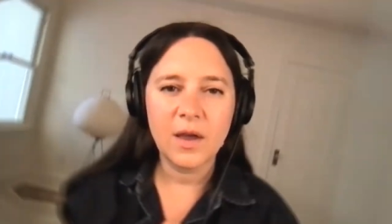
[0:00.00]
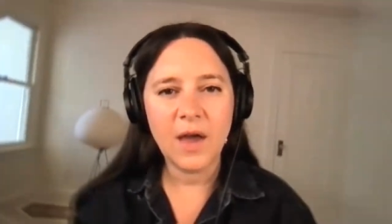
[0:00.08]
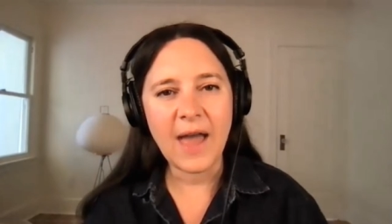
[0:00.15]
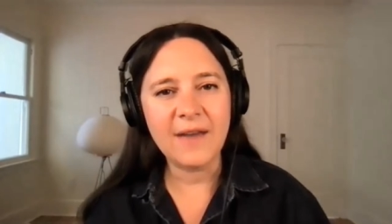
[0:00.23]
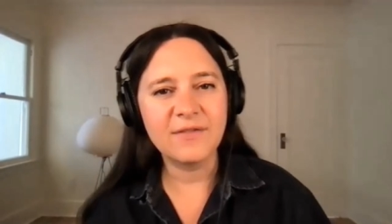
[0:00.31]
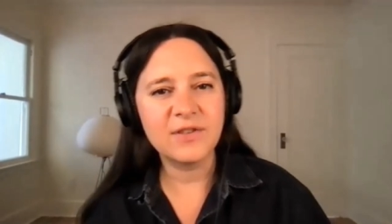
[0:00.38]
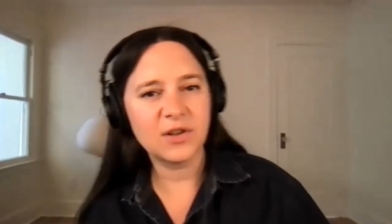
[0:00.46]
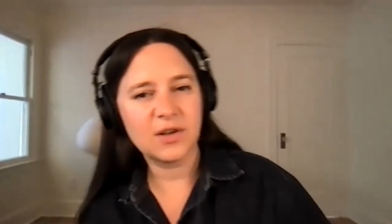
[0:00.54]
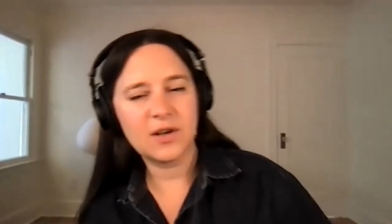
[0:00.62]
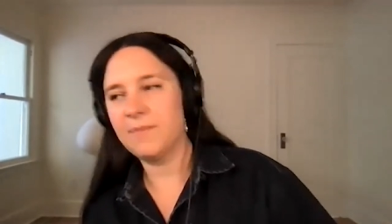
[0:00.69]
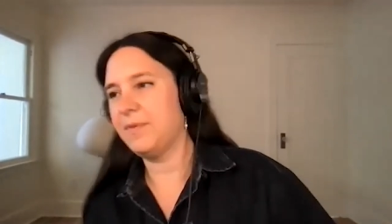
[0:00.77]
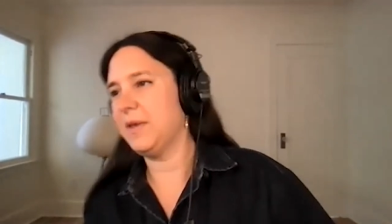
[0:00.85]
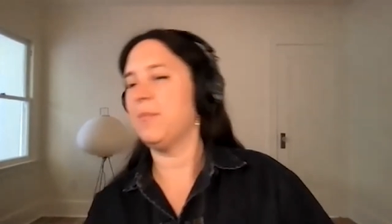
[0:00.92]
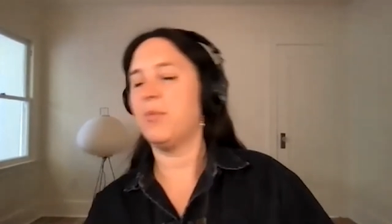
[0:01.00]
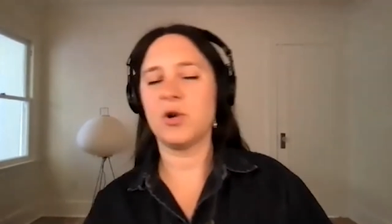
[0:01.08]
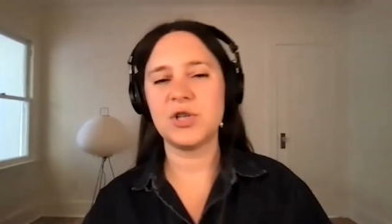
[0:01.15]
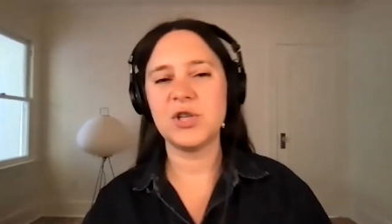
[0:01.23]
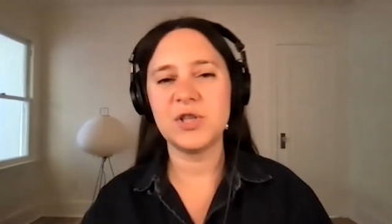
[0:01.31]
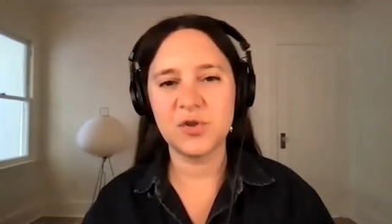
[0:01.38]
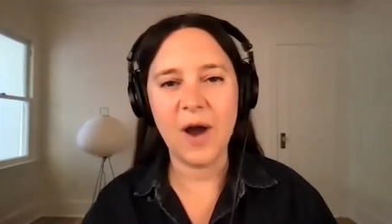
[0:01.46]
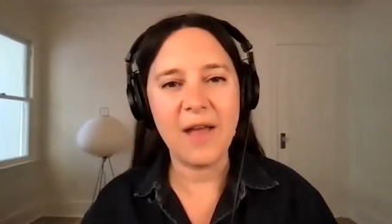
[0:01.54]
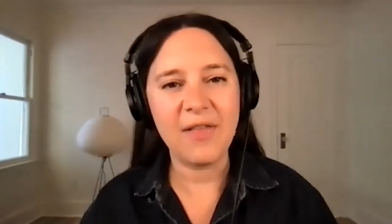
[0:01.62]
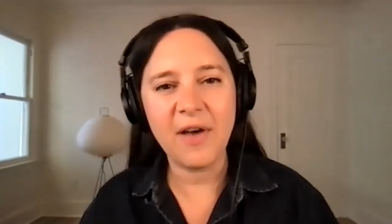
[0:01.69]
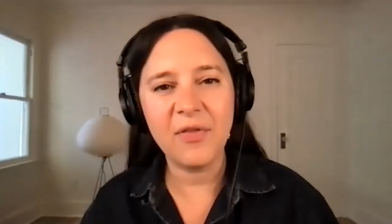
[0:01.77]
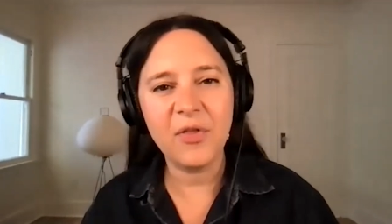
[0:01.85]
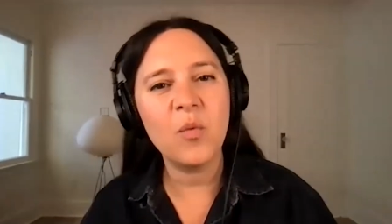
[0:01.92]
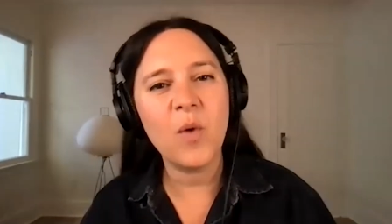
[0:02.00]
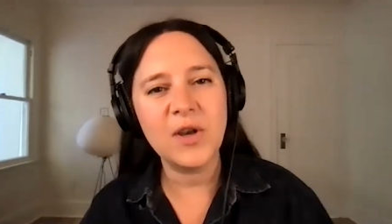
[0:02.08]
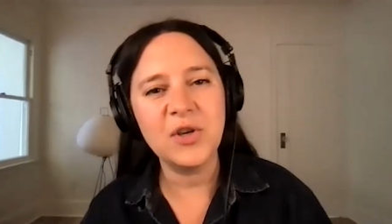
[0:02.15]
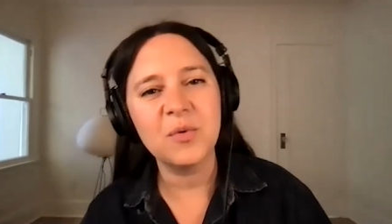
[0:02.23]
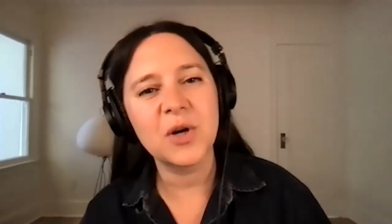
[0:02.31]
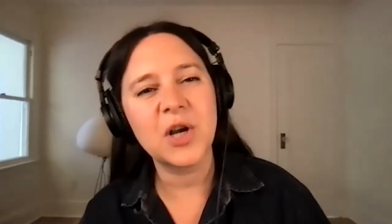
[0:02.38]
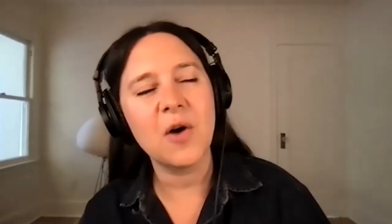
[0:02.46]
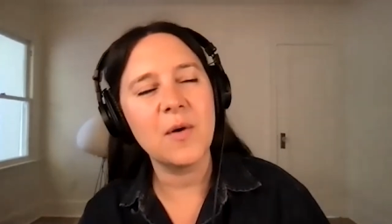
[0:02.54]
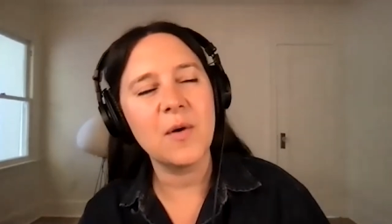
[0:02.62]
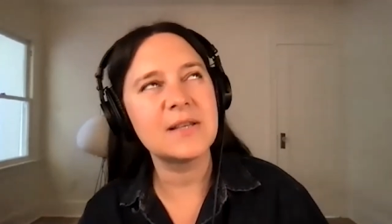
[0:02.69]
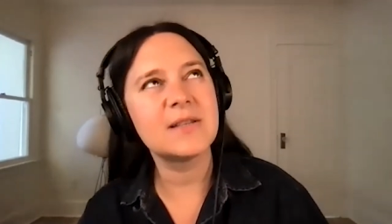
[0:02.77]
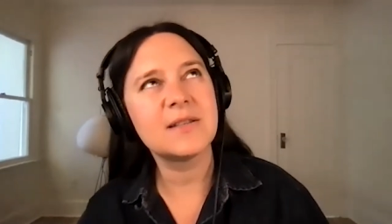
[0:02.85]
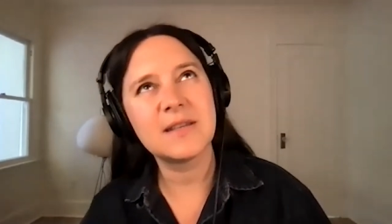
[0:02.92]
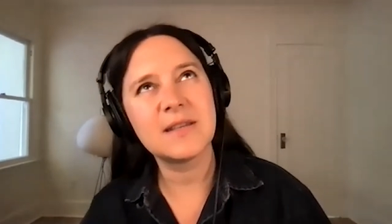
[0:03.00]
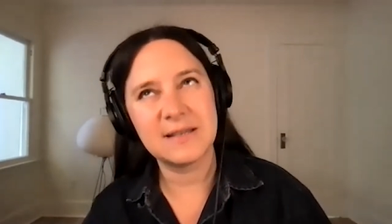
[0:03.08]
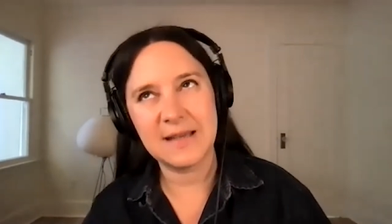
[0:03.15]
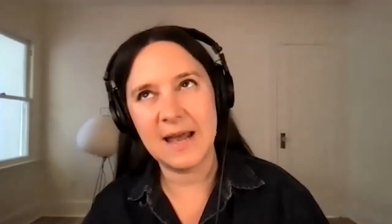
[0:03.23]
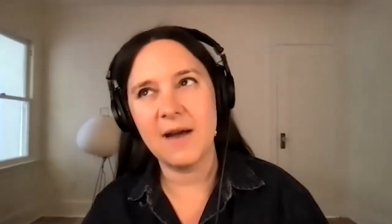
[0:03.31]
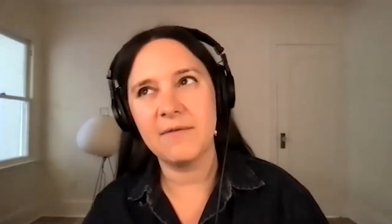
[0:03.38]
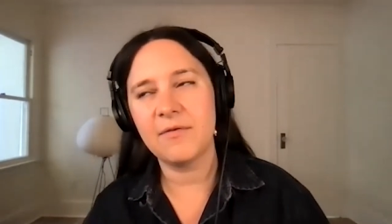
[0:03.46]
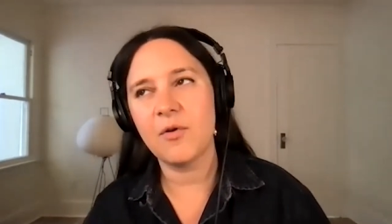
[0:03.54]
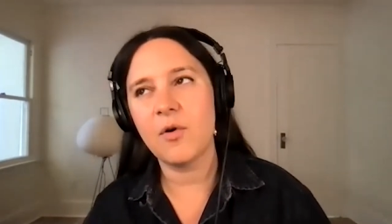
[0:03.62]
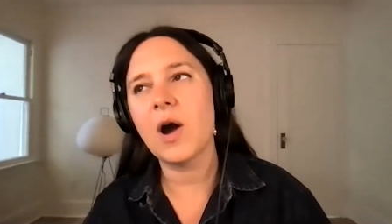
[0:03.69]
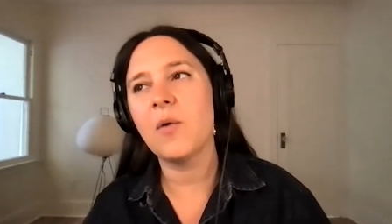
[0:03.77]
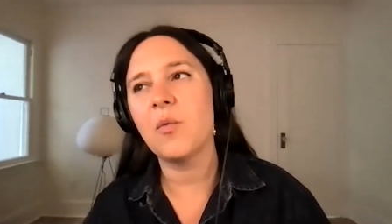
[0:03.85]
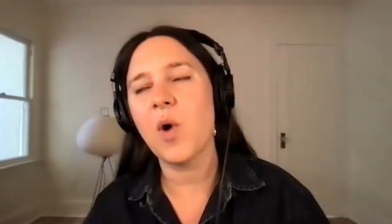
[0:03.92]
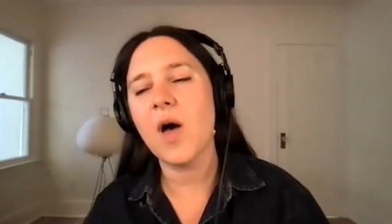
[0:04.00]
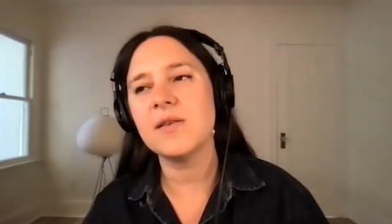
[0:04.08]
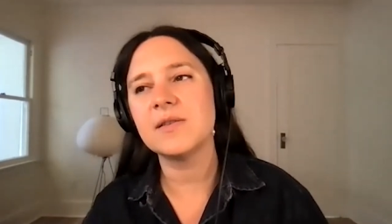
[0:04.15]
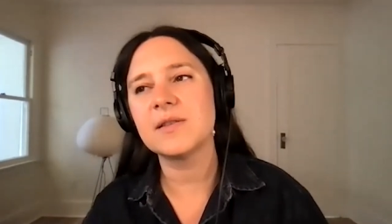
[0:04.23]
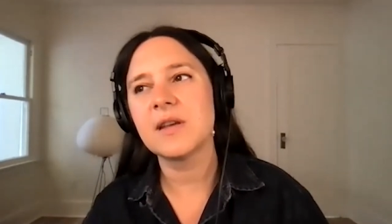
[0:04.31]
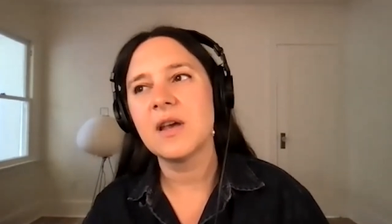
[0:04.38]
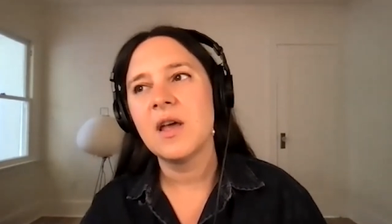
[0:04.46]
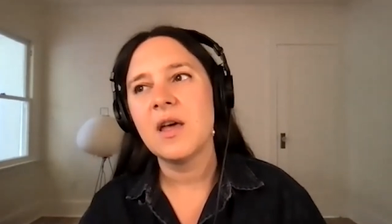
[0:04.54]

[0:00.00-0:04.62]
I have to look up the abortion story. I thought the one you were going to set up for was